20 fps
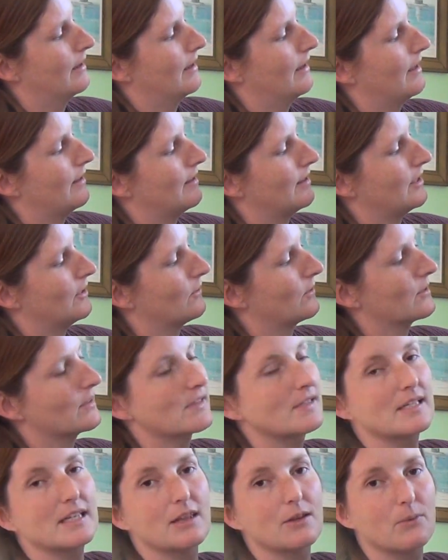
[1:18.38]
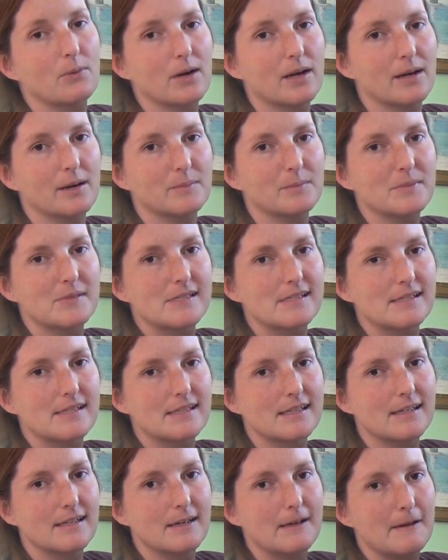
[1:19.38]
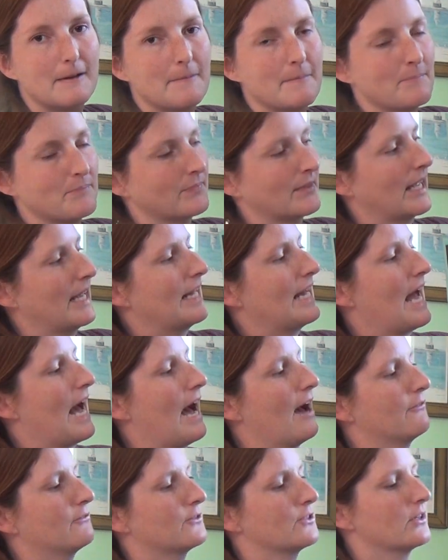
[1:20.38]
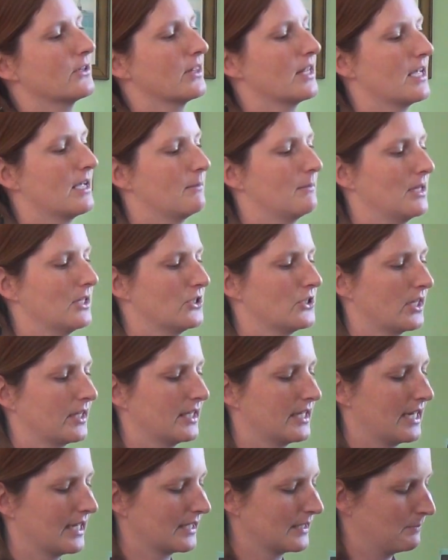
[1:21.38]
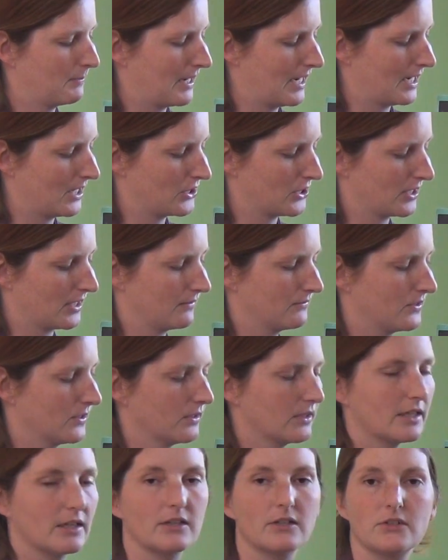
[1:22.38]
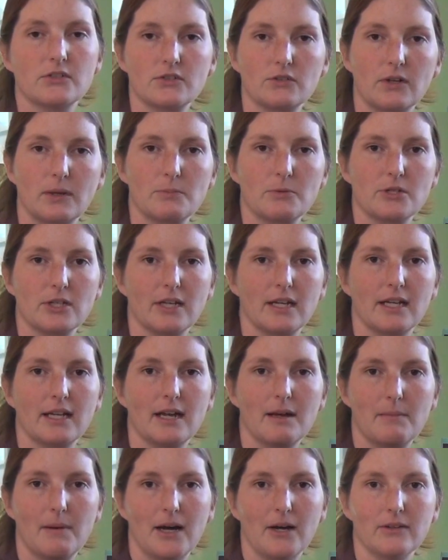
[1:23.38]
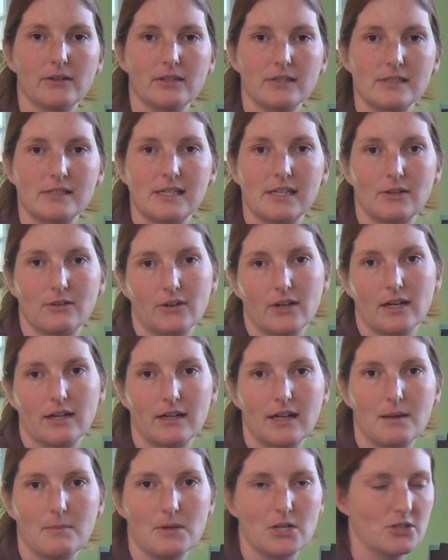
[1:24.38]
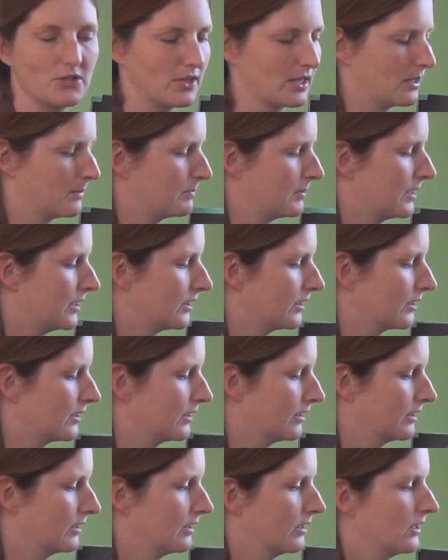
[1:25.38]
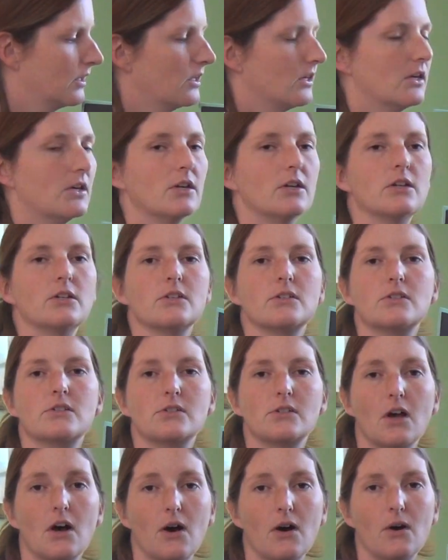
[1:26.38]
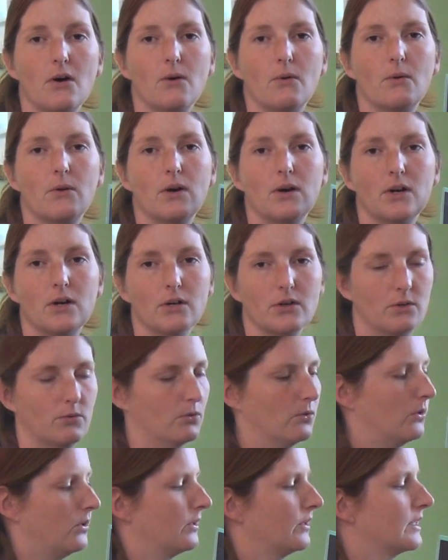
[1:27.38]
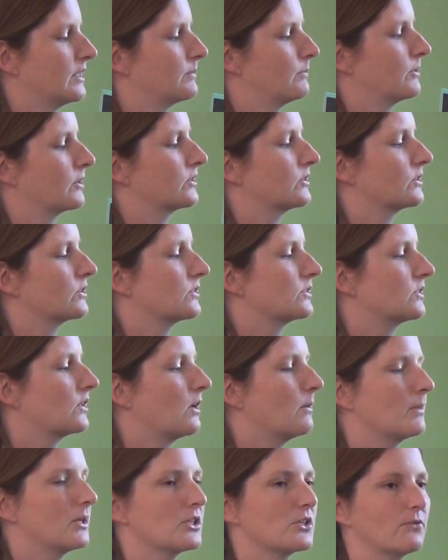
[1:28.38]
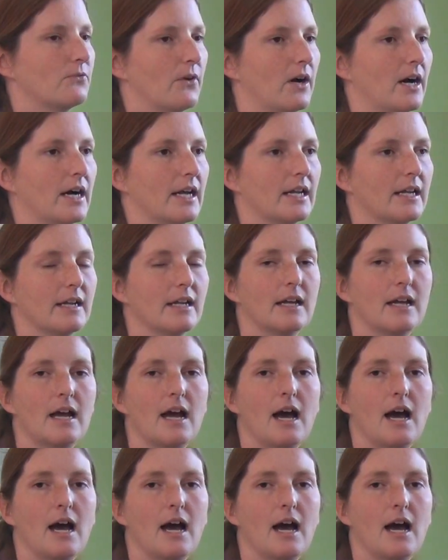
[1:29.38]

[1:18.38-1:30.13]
And then you can see the worms. And after the image on the next page, it gives a little description about the secret image that appeared. So cool. These books are so much fun.